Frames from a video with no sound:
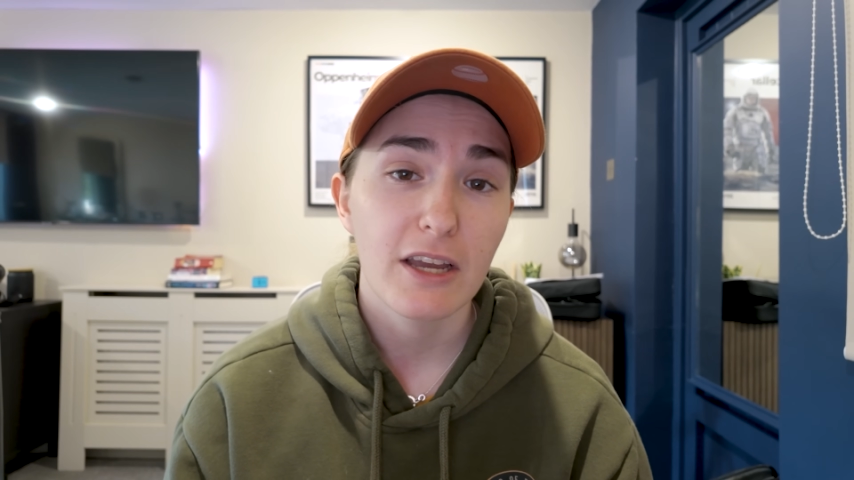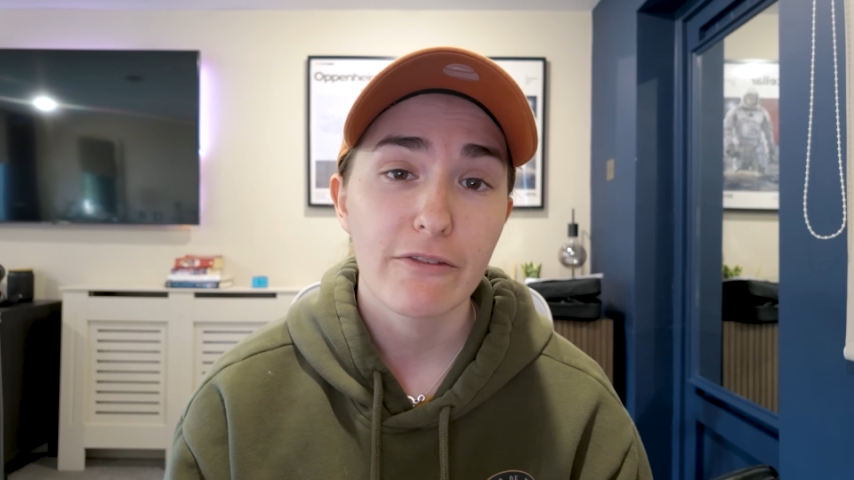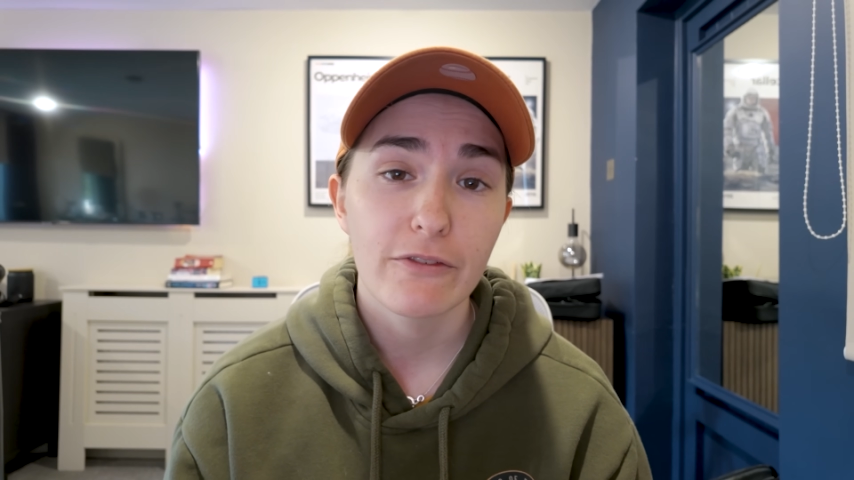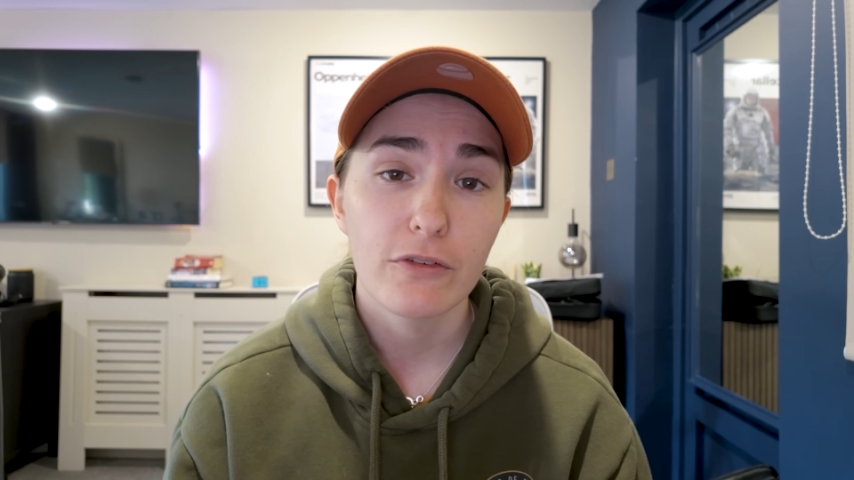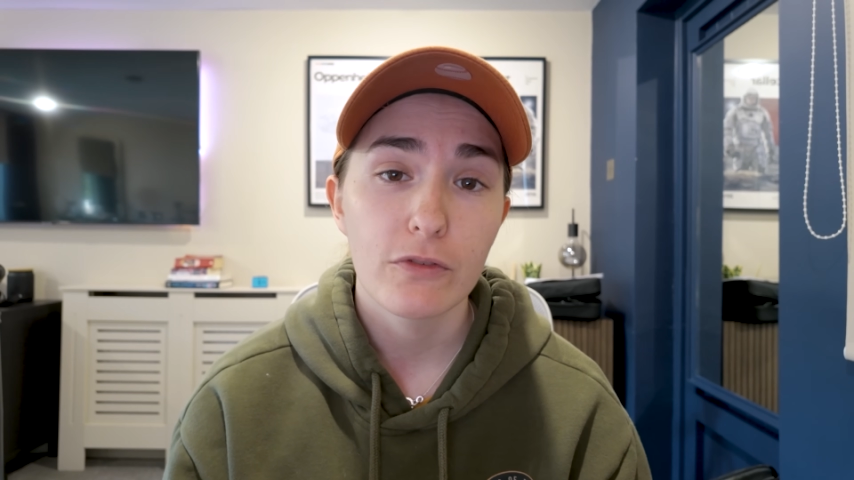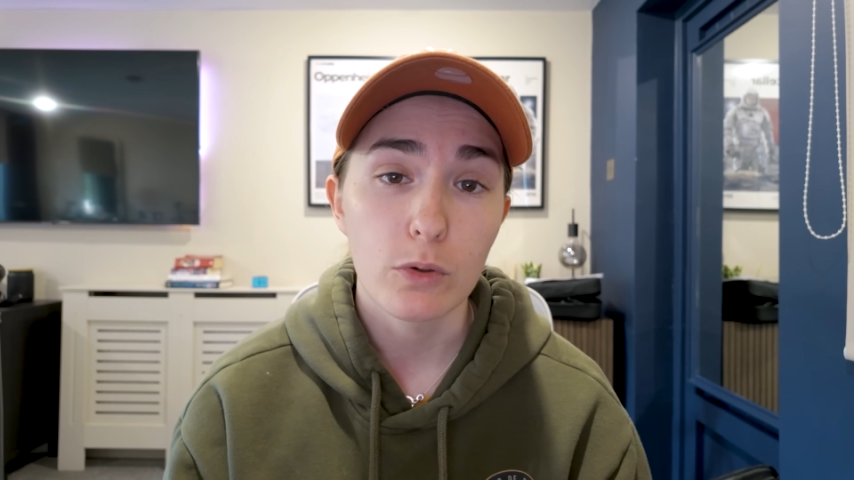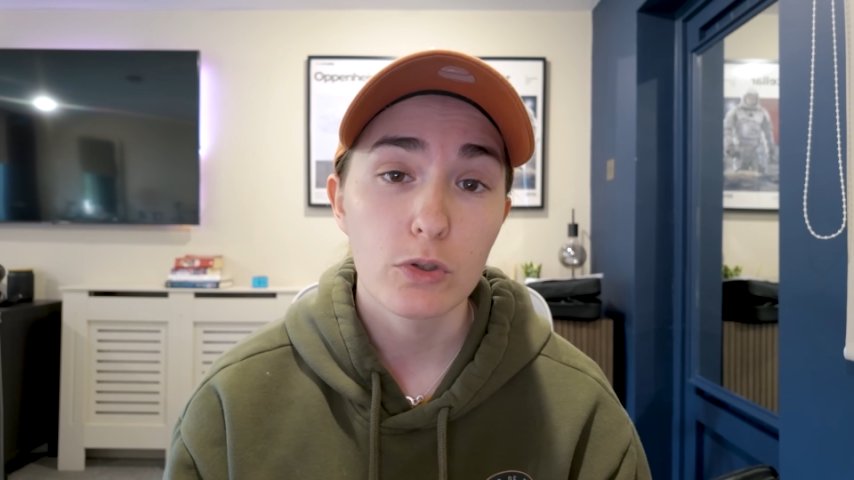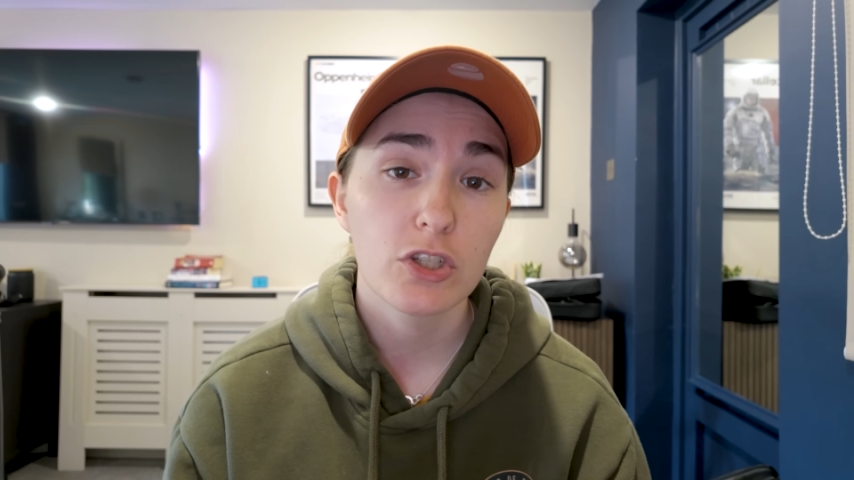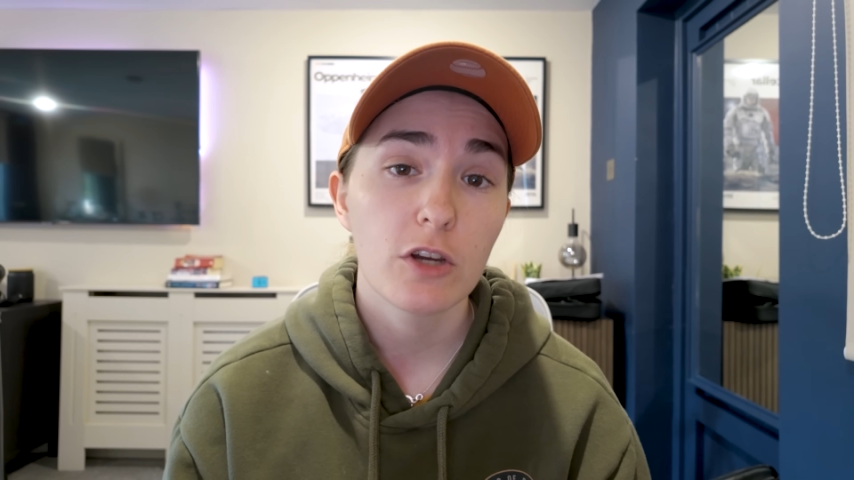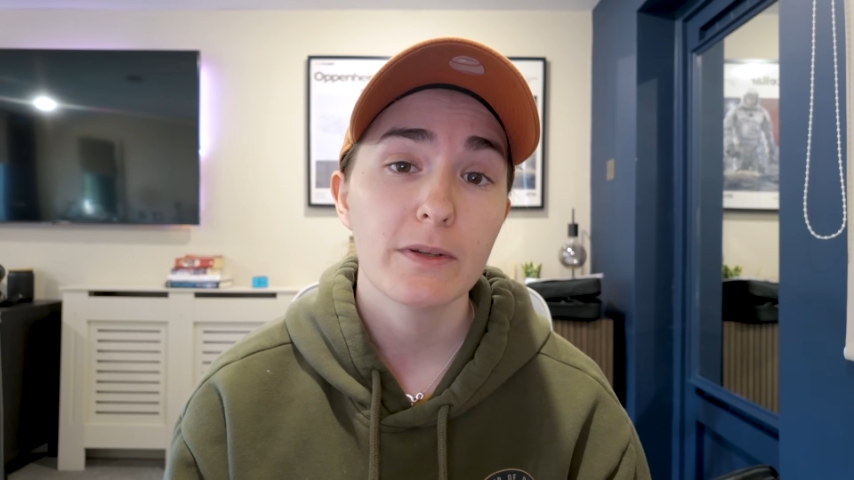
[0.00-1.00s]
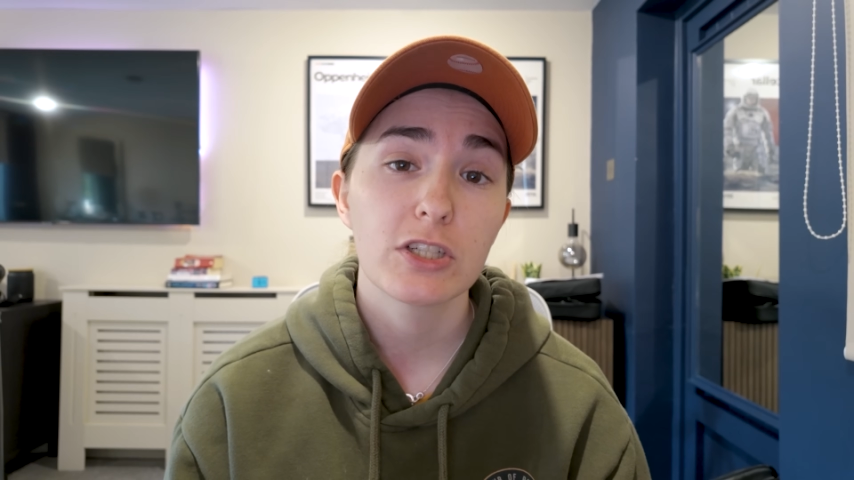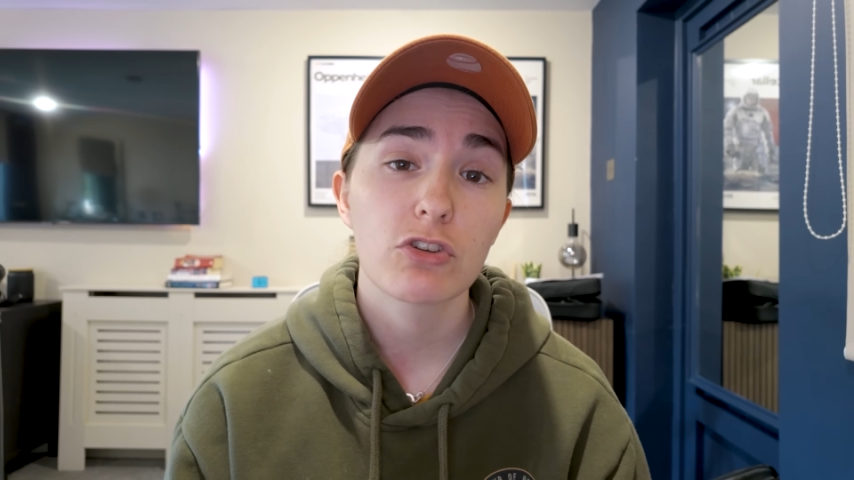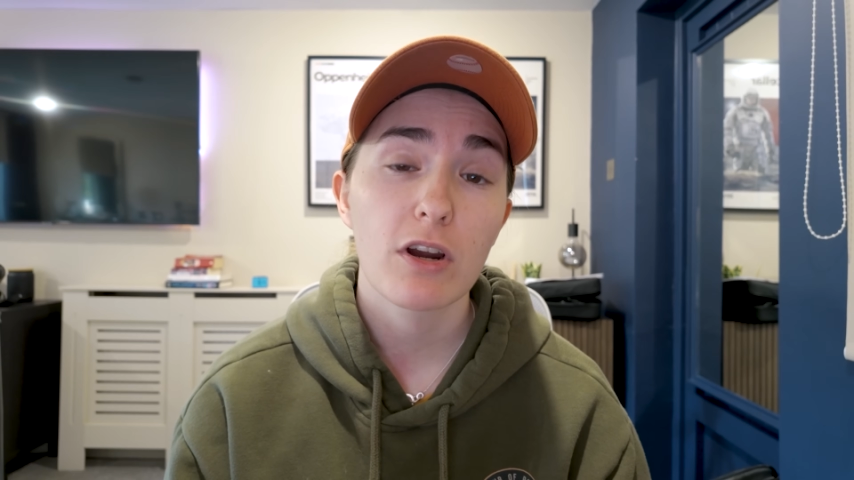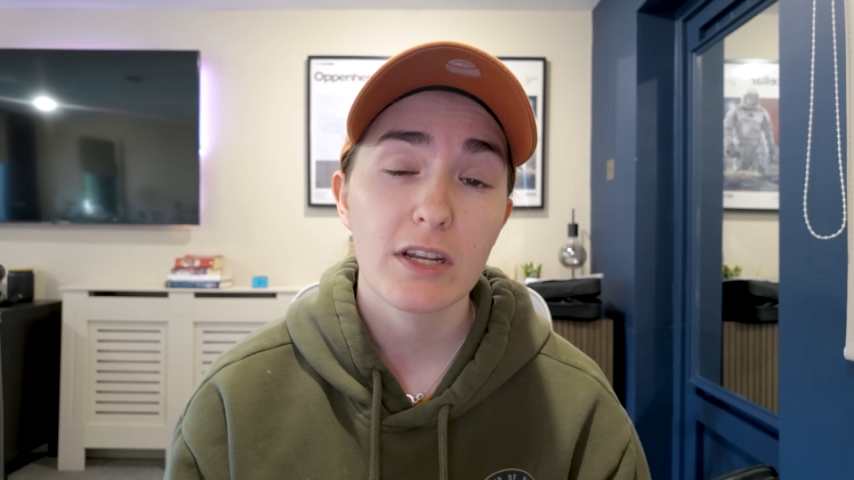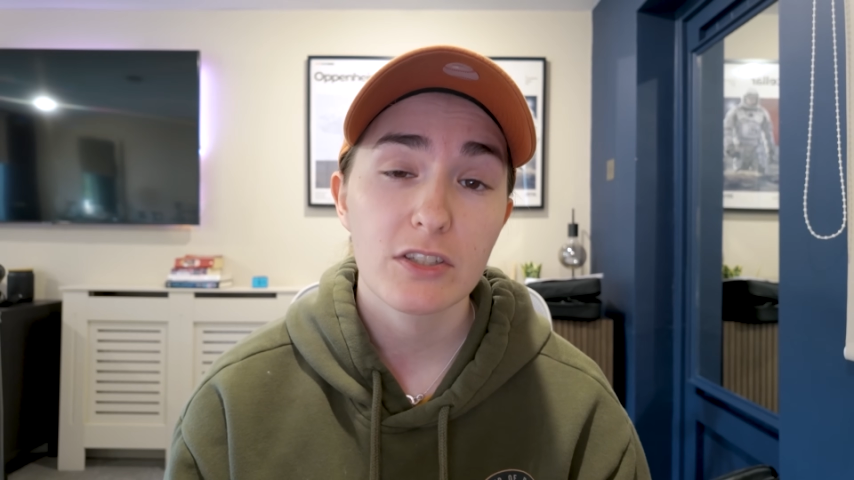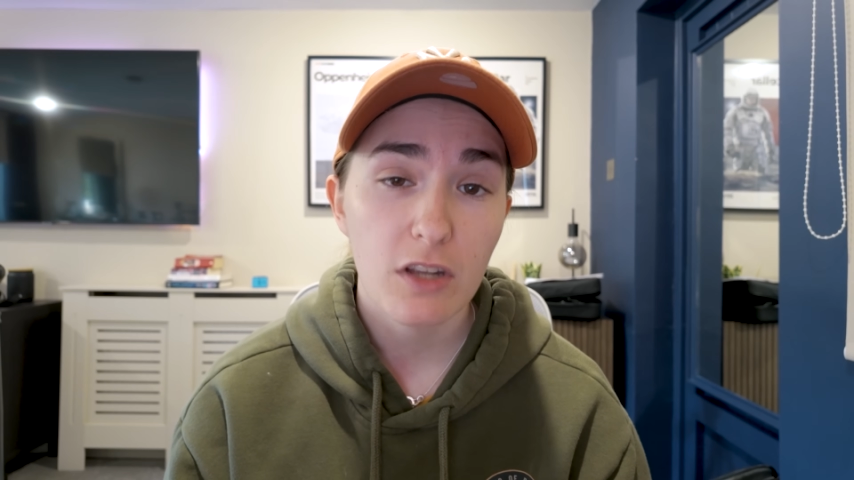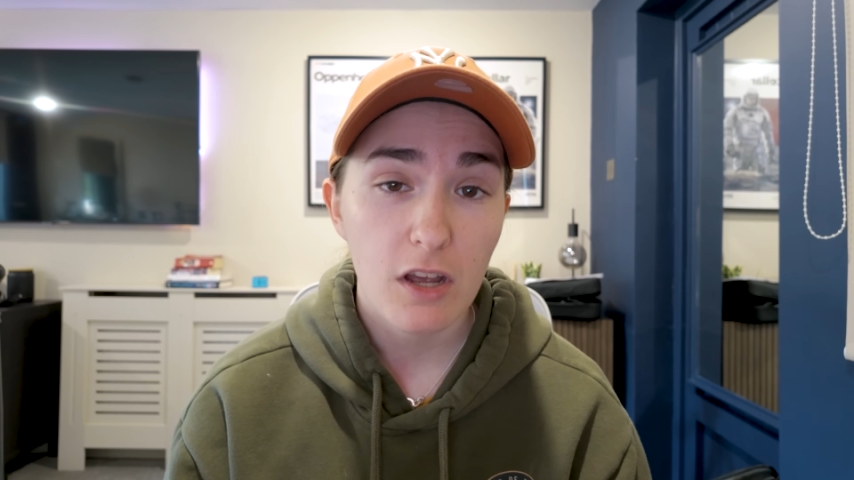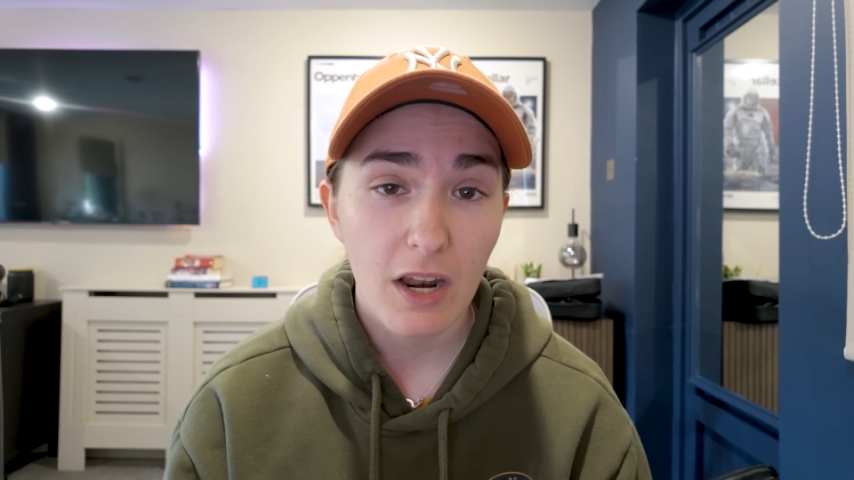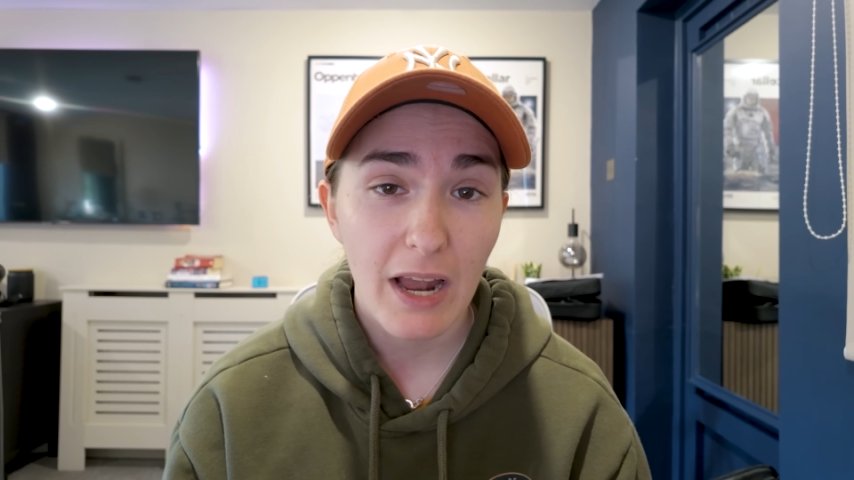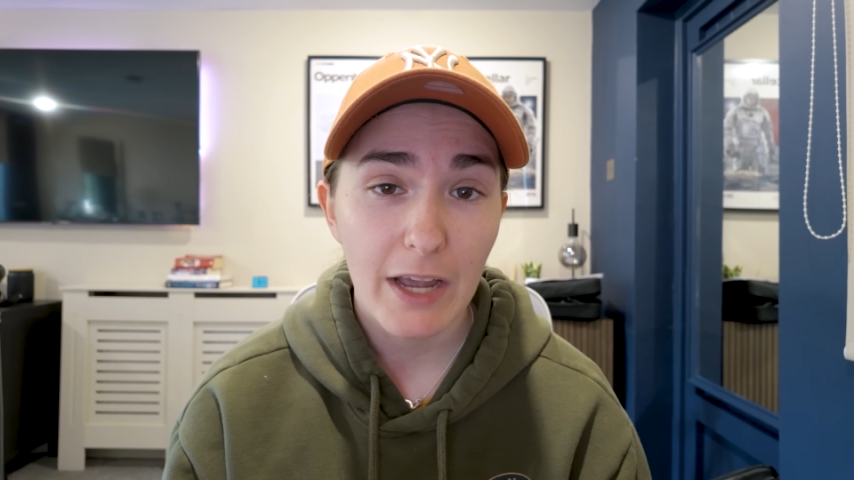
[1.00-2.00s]
If you've also been struggling to
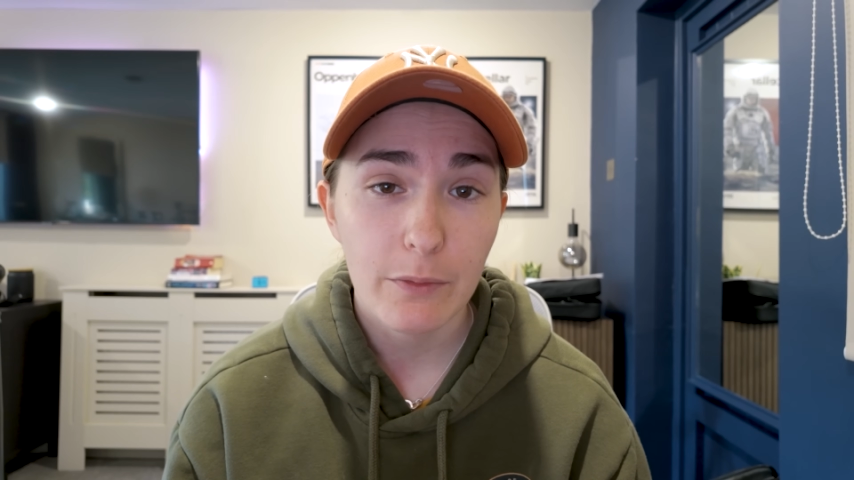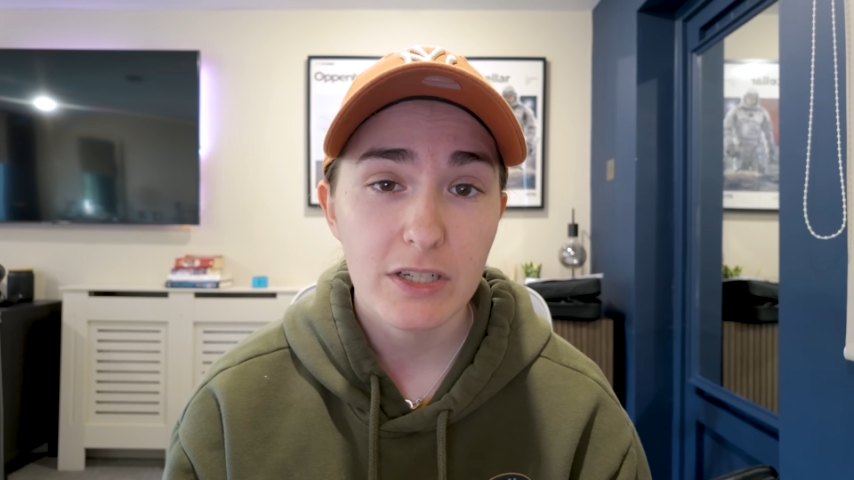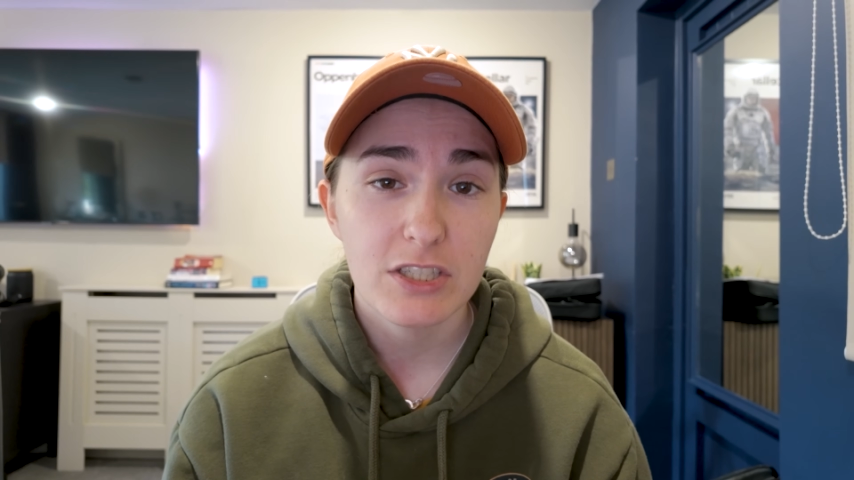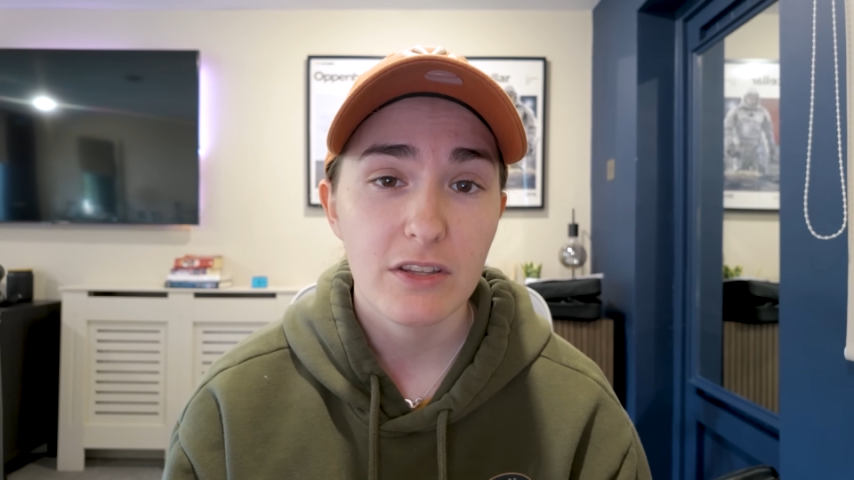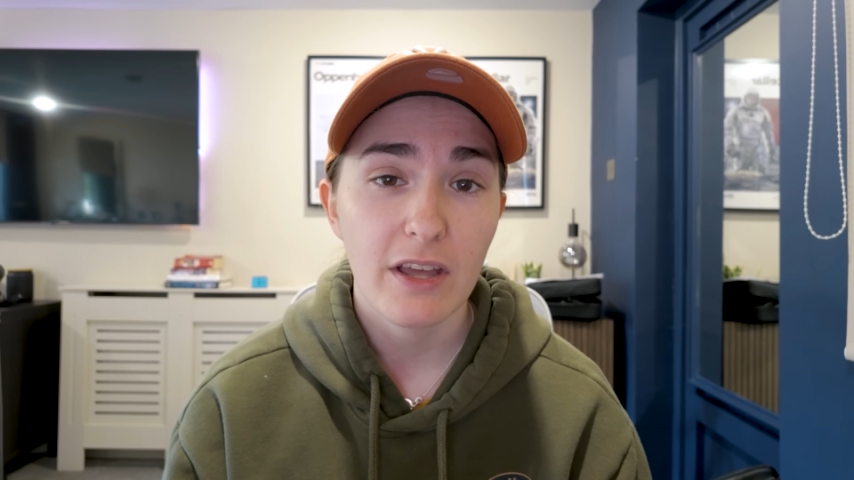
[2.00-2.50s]
learn a language,